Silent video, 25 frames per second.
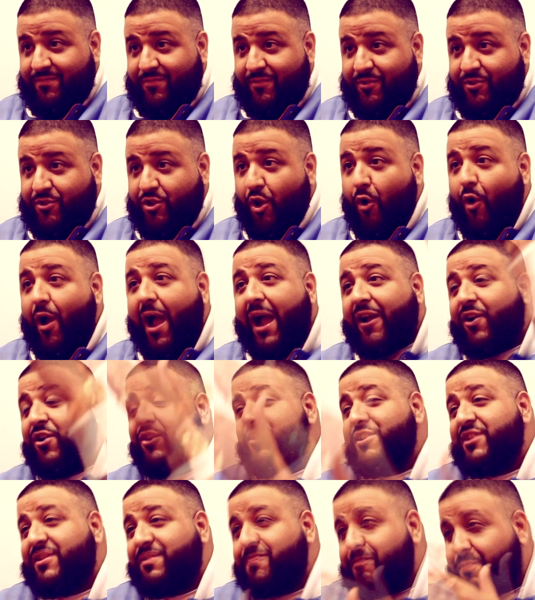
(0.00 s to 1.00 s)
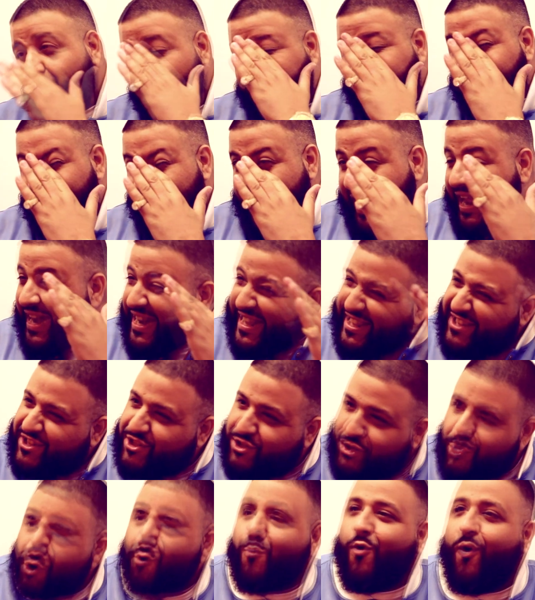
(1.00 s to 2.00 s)
So I couldn't just put any
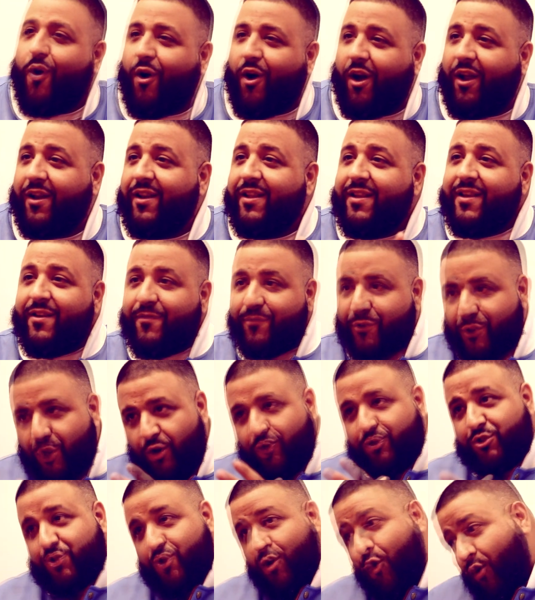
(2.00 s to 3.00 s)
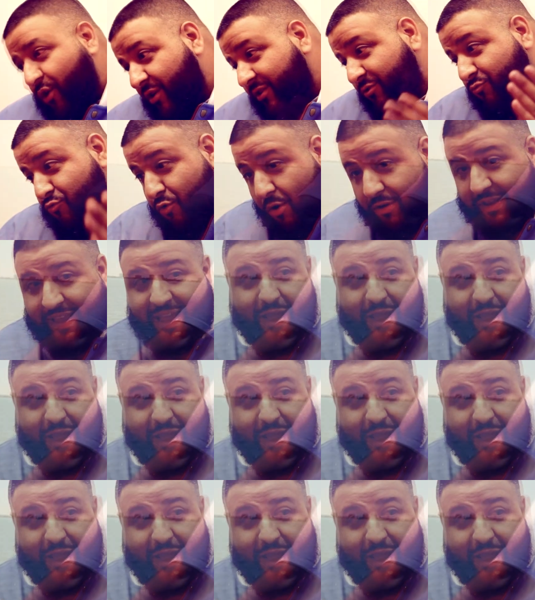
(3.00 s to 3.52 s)
shoe on. You know, Jordans really